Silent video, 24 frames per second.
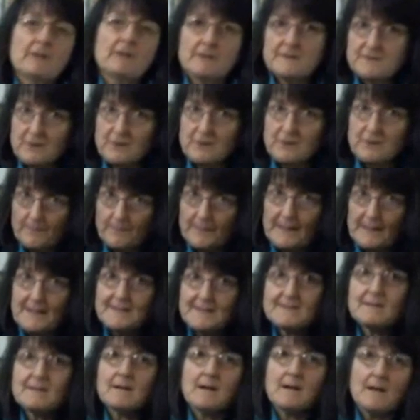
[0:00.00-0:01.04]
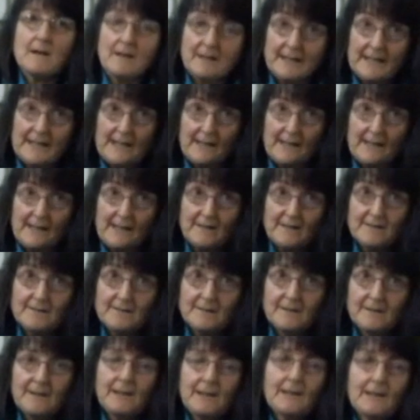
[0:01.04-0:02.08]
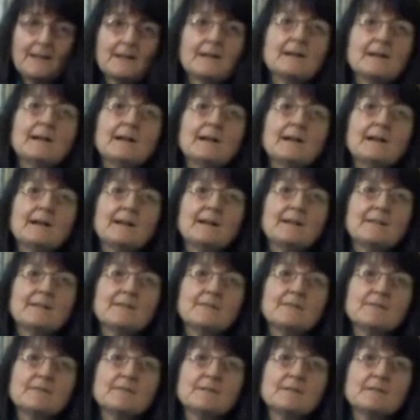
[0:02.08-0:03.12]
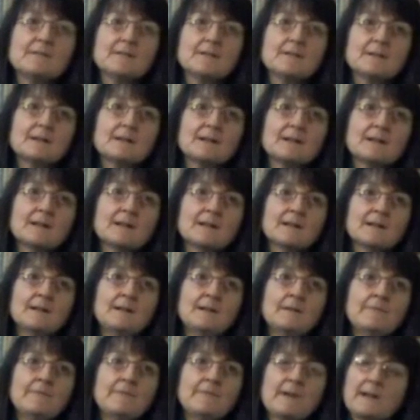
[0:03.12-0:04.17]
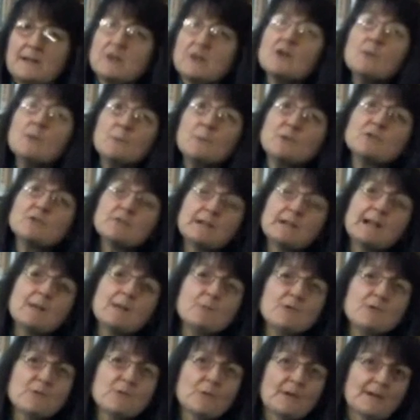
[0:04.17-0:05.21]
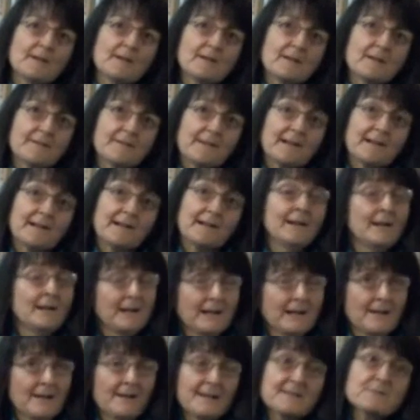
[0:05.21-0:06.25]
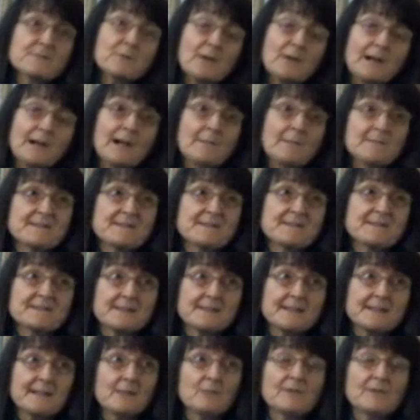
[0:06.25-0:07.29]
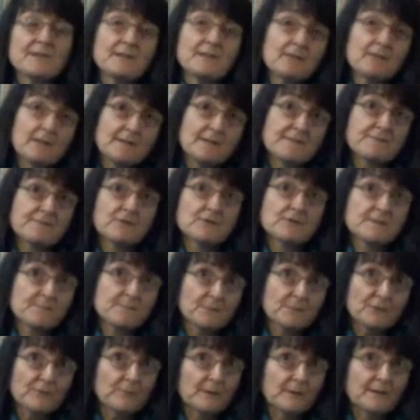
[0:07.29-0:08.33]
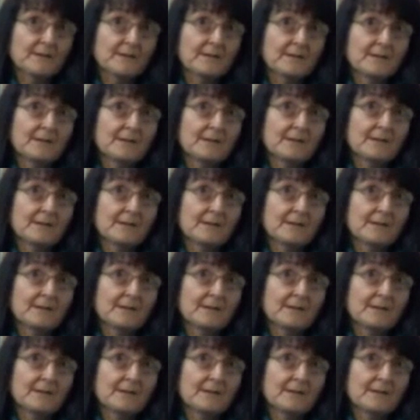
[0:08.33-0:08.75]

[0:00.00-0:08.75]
focus on peace again and find common ground with one another. And that's what I'm seeing with the grassroots movement.